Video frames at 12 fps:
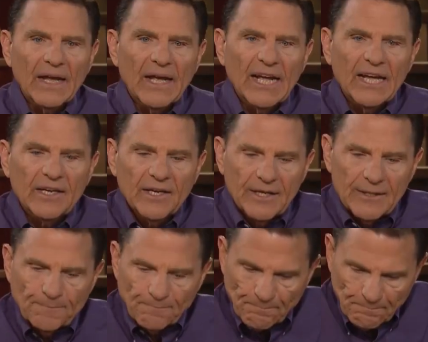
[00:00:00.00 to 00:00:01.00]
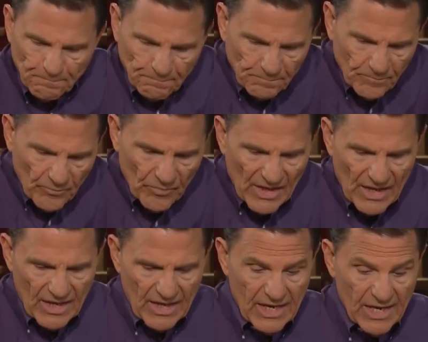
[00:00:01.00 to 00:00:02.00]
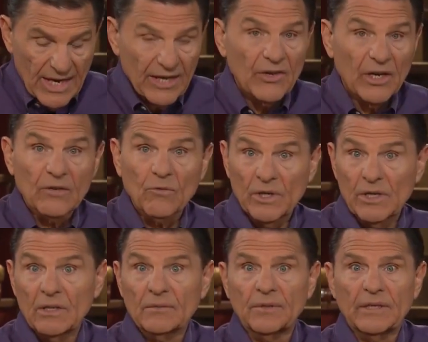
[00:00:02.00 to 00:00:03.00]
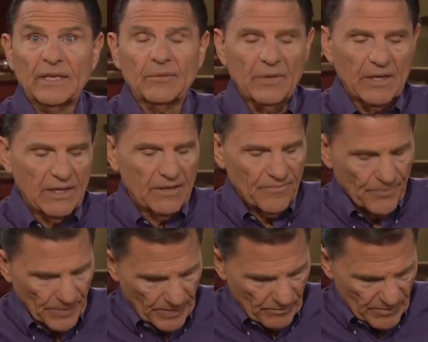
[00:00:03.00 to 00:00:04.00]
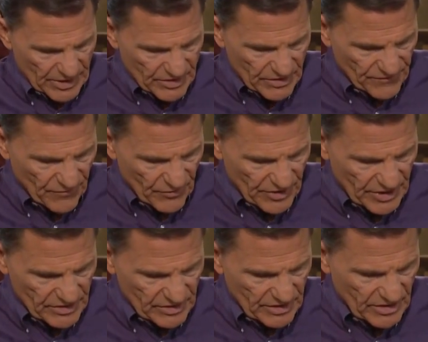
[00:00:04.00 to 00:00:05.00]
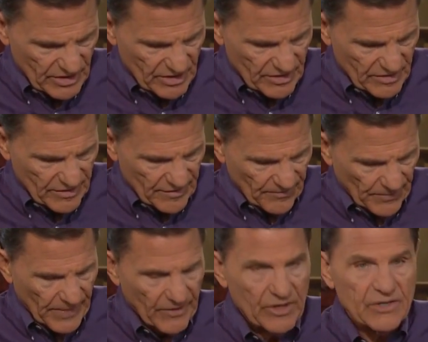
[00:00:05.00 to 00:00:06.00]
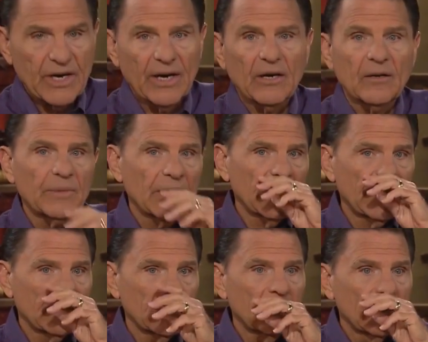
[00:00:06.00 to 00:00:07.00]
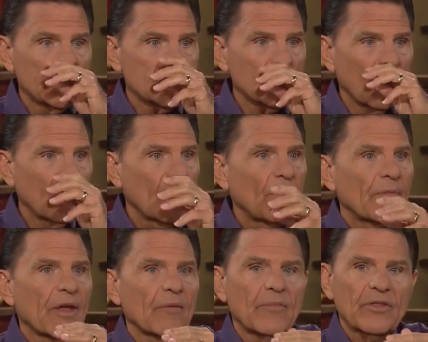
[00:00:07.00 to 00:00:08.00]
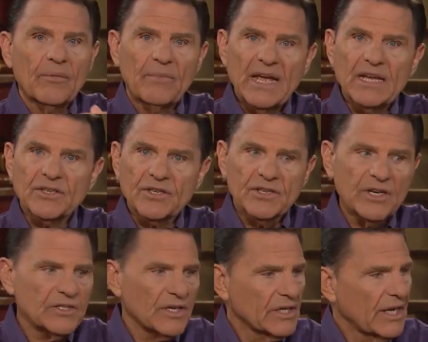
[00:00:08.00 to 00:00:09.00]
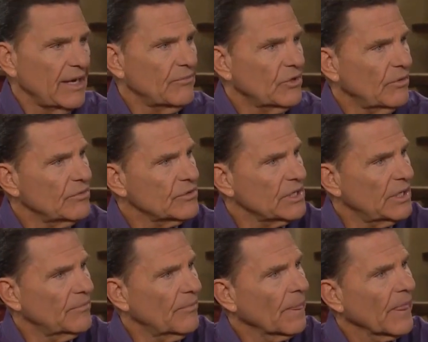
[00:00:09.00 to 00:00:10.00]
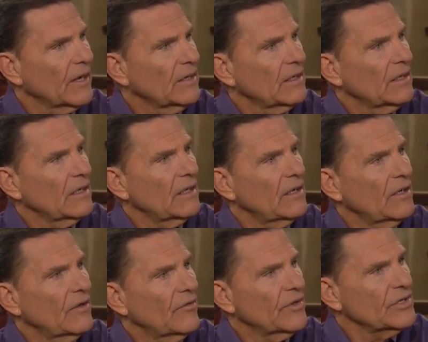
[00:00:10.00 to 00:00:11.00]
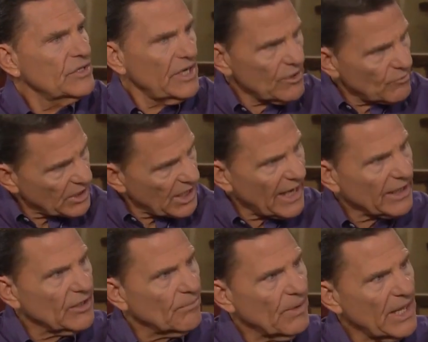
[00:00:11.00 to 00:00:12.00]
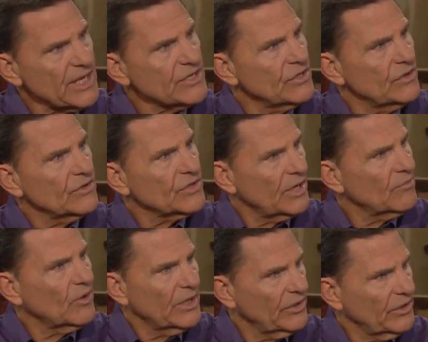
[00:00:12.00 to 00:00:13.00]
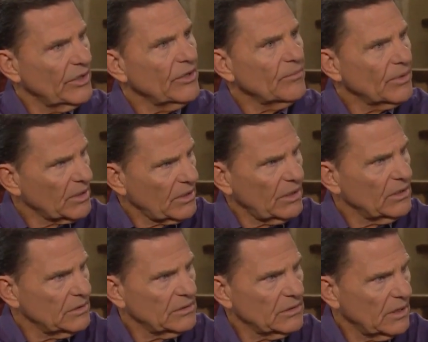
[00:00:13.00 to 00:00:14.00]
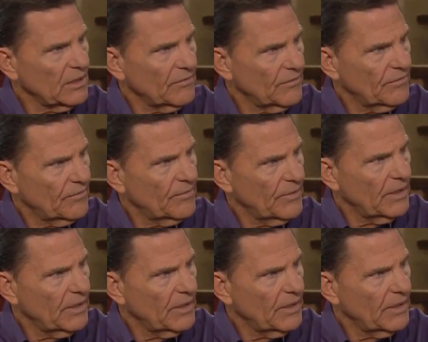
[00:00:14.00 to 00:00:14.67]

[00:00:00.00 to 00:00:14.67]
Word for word: And um, he had done well in, in business for this, uh, this Arab. And so the, the man's assistant came to him and said, uh, the sheik would like to bless you some way or another because of